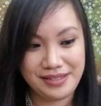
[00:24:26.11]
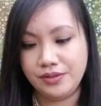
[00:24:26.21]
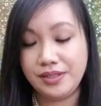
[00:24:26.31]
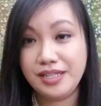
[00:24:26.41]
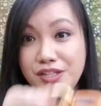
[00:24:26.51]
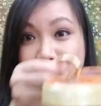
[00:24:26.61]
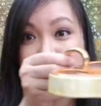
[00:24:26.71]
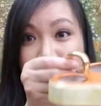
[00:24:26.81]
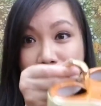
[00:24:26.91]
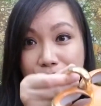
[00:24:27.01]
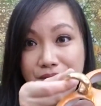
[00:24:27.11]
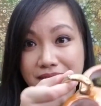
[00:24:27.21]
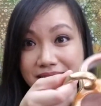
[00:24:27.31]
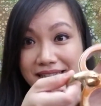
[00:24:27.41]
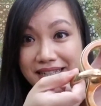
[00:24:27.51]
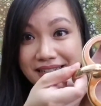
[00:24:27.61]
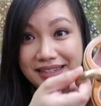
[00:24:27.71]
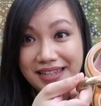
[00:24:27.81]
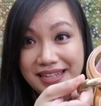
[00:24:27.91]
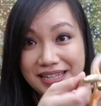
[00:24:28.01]
So I guess you hold it like
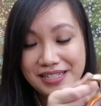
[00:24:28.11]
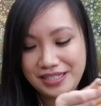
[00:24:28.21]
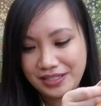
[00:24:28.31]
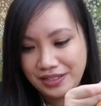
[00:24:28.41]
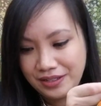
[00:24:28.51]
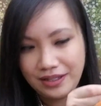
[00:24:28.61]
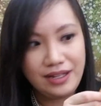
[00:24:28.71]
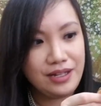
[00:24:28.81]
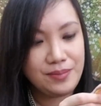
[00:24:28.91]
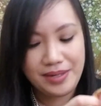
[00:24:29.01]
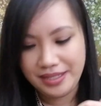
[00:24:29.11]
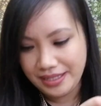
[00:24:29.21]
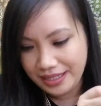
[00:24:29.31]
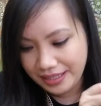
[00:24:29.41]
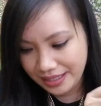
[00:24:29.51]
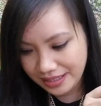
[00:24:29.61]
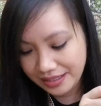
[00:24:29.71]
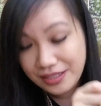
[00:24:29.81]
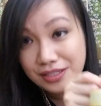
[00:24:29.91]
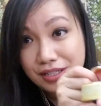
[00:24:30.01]
this, and then I
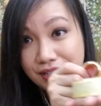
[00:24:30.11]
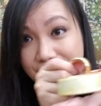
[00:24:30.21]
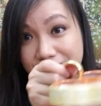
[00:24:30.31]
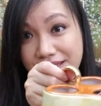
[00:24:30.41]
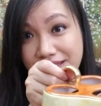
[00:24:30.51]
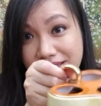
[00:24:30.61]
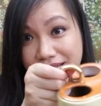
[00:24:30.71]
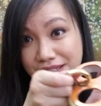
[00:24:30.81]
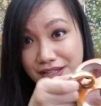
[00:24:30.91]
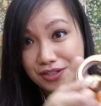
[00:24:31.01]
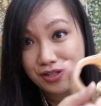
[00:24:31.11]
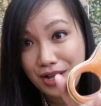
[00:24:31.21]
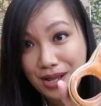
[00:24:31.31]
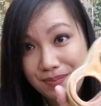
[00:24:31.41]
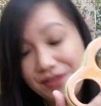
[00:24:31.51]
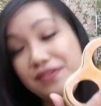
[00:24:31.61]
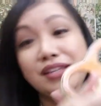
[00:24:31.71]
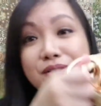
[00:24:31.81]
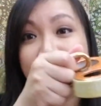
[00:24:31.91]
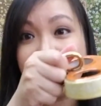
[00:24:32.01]
guess it sits on top of
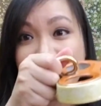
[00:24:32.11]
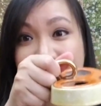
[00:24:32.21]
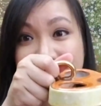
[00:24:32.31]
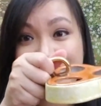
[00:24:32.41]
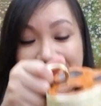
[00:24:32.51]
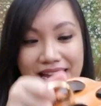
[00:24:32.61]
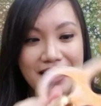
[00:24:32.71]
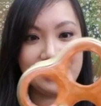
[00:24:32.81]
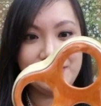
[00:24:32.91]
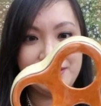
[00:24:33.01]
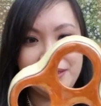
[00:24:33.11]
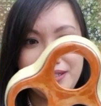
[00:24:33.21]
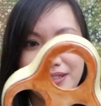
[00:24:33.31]
this, but it has like a handle,